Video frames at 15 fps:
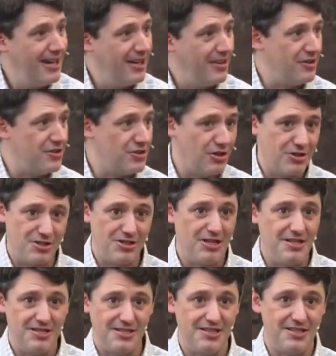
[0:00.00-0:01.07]
The judge
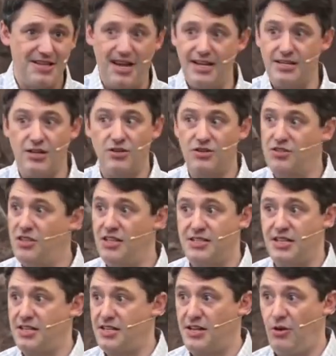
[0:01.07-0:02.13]
sees this case and goes, "This
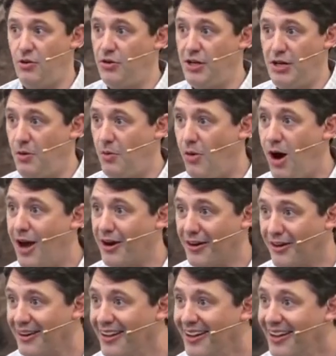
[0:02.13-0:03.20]
doesn't hold any water.